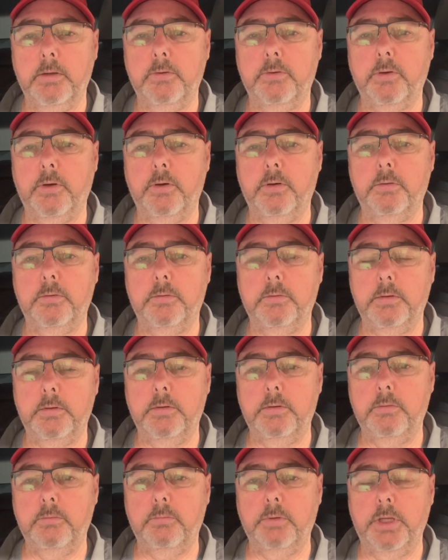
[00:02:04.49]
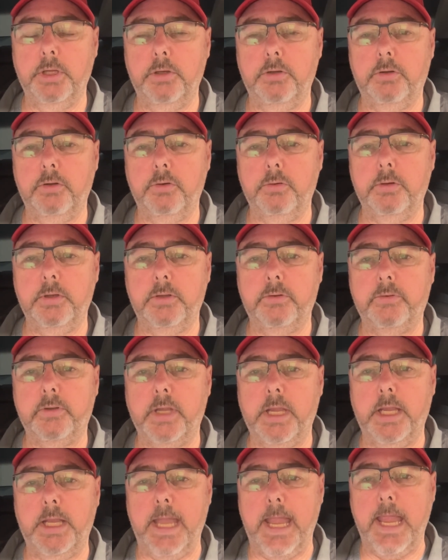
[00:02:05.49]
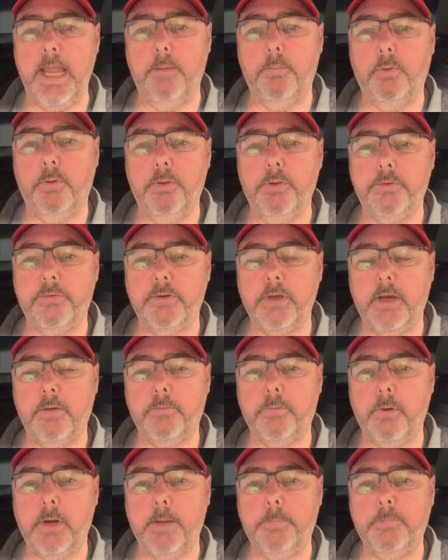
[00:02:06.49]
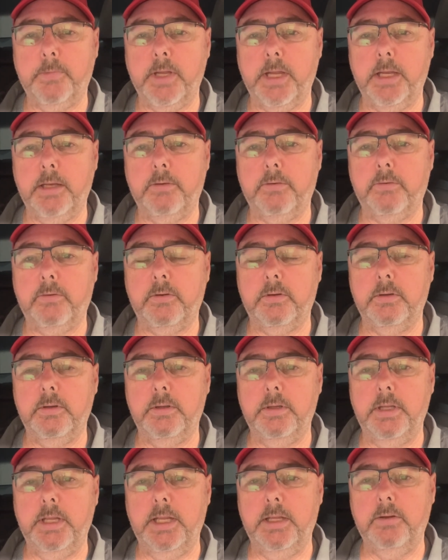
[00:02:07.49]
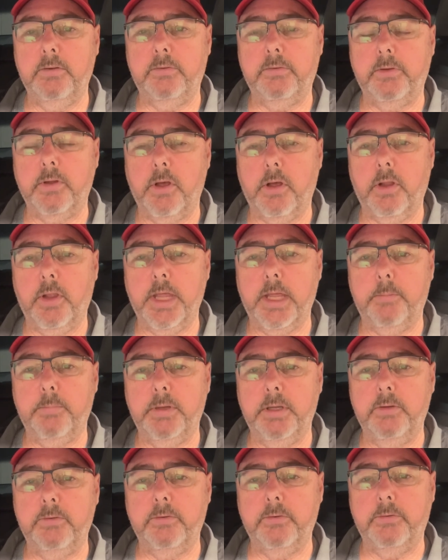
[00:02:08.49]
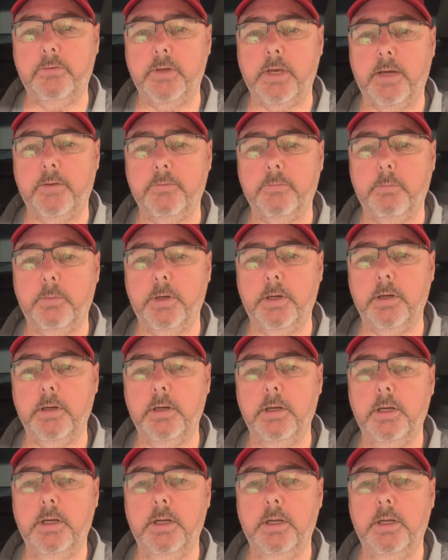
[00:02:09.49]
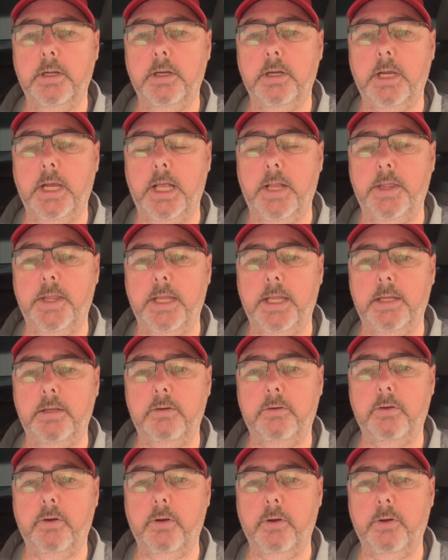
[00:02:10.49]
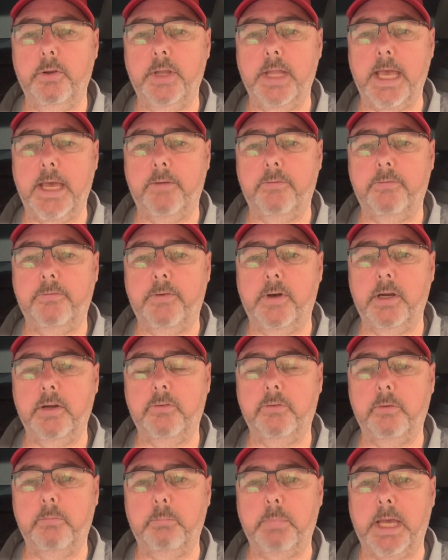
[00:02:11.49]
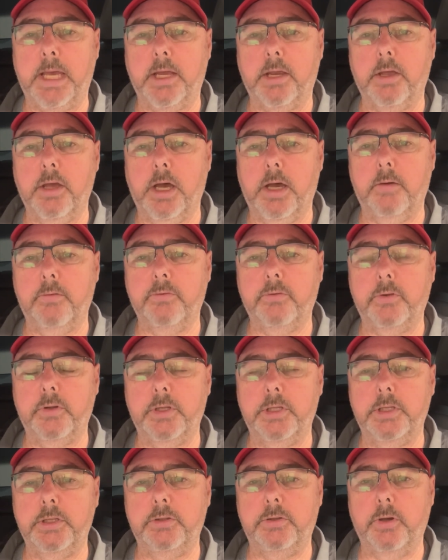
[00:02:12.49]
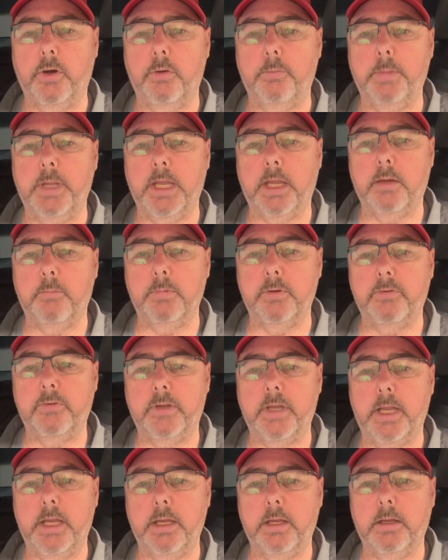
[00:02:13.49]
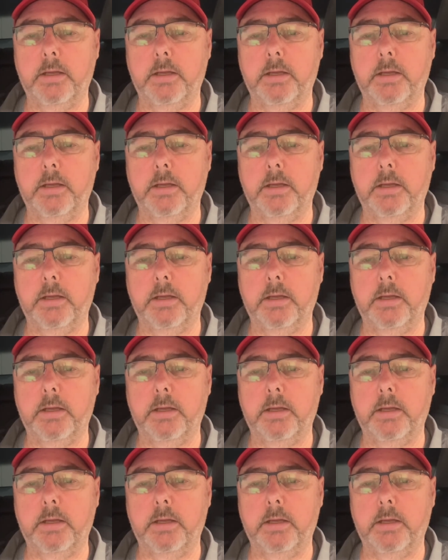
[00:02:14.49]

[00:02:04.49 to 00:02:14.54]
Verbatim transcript: So what you do is enable the software updates, install that piece of software, and then turn that function back off so that you don't make a mistake.